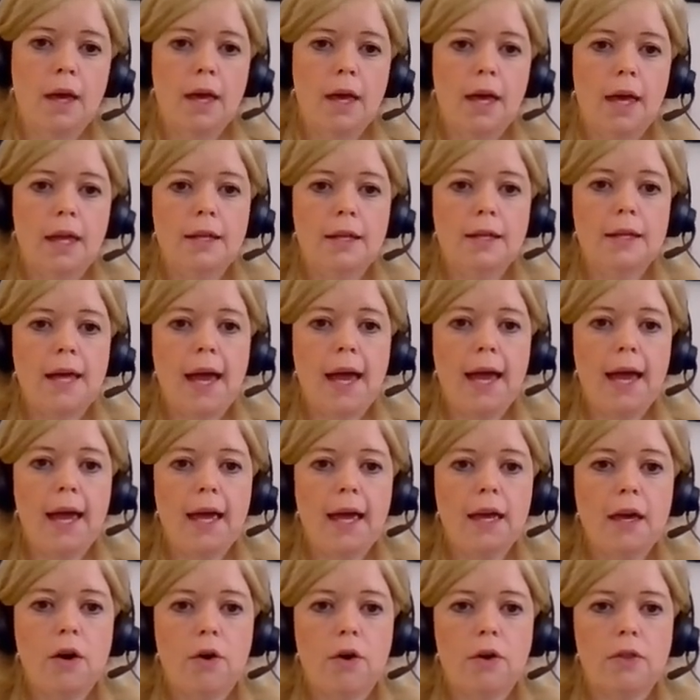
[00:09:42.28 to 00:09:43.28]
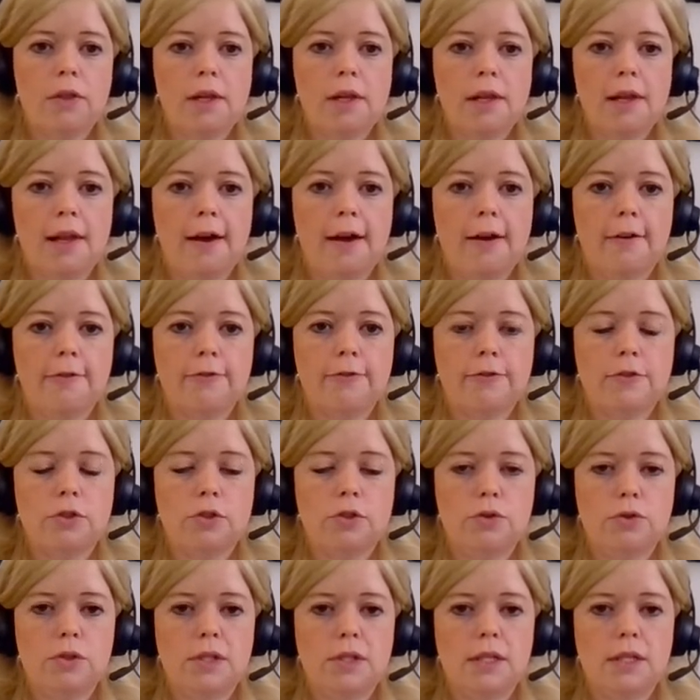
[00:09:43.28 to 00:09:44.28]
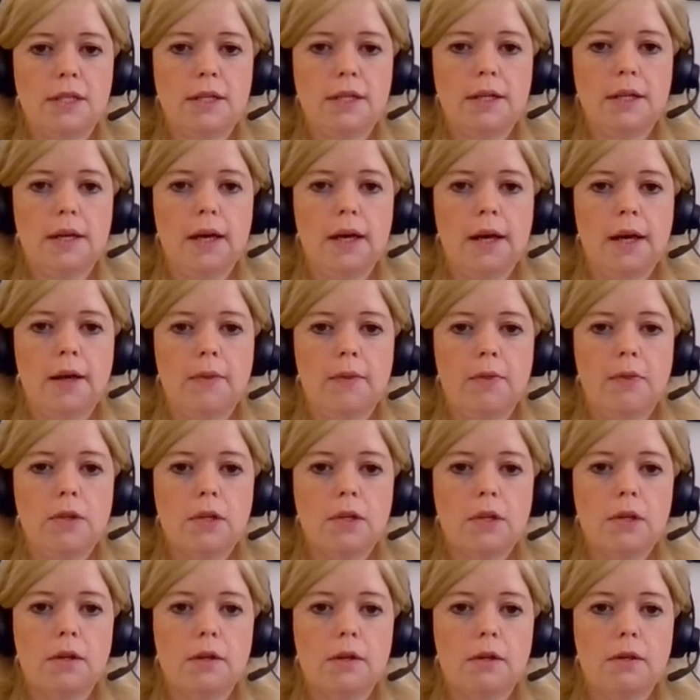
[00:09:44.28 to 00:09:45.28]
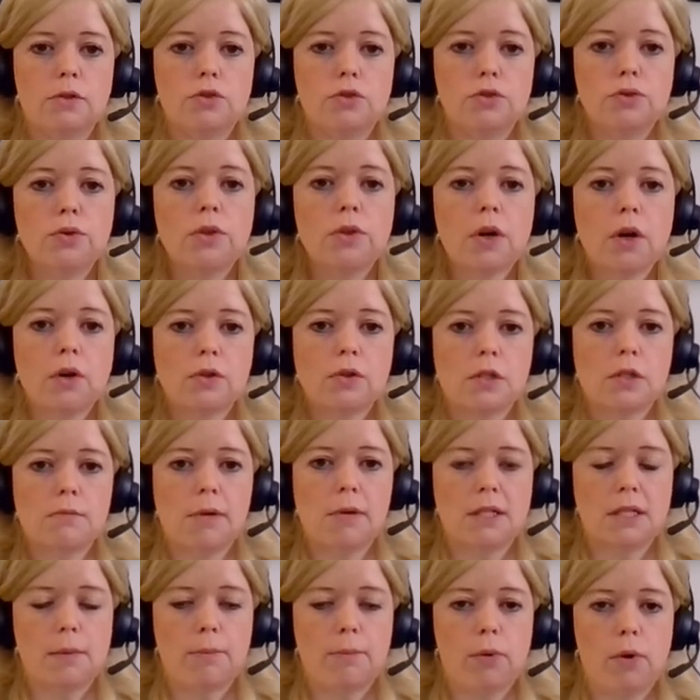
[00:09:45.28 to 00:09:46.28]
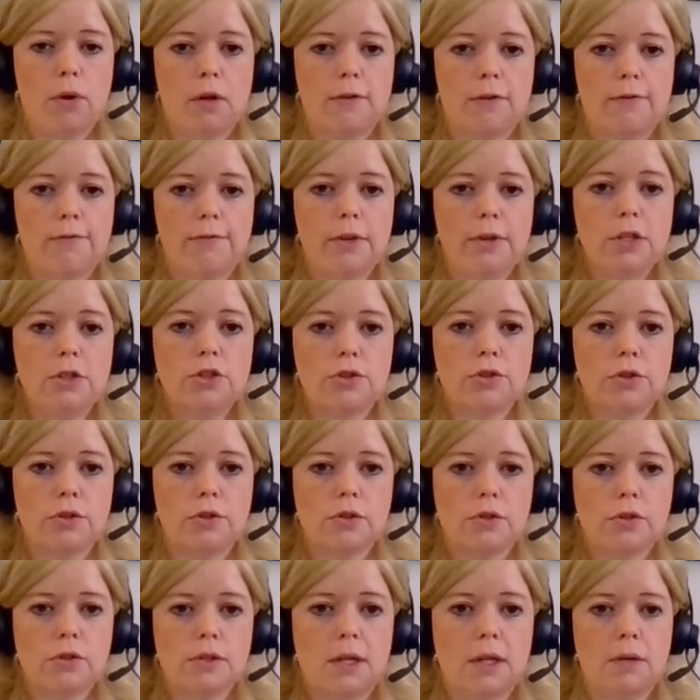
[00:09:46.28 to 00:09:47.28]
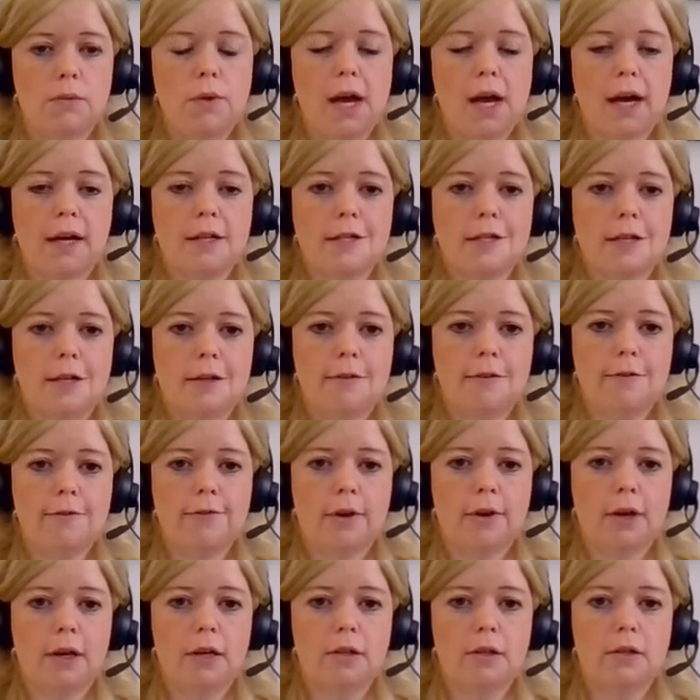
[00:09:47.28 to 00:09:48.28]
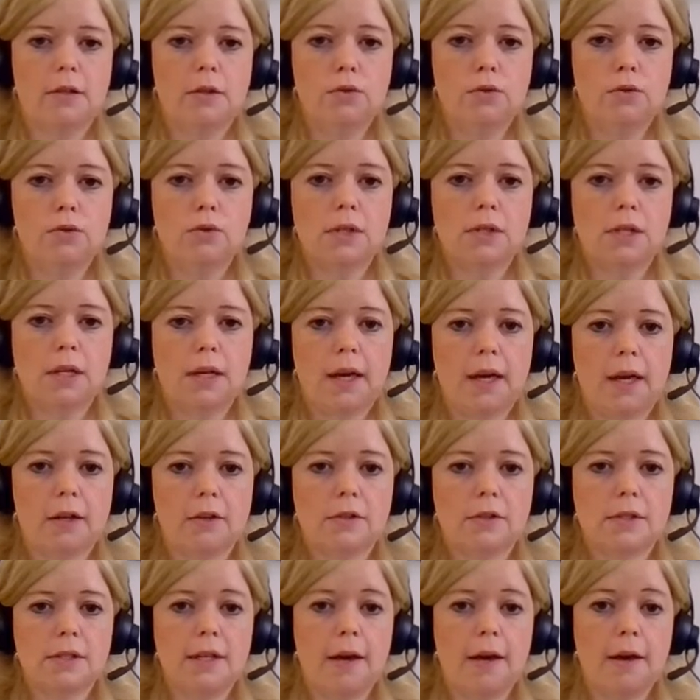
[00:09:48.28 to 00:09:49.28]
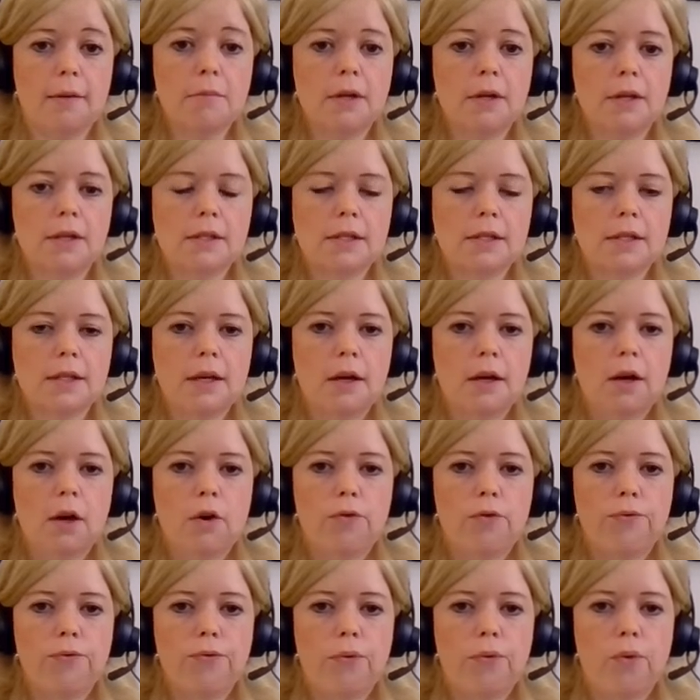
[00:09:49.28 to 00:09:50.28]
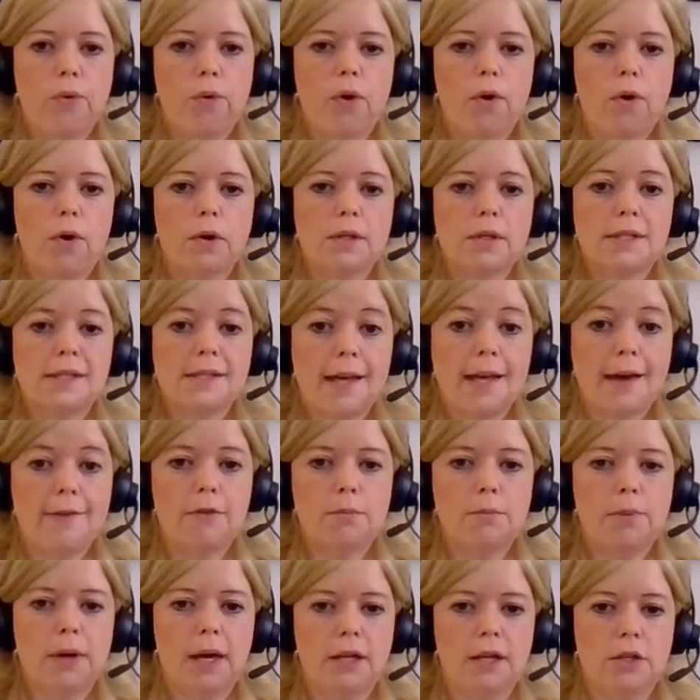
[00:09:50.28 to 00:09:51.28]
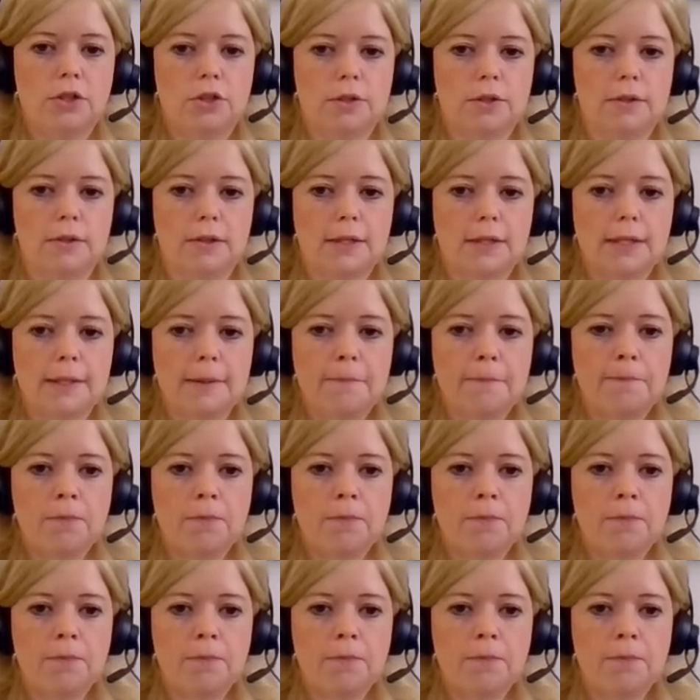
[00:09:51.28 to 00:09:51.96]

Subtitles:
And in A on the left, you see the 2,000 metabolic features that we identified using LCMS for 7 patients.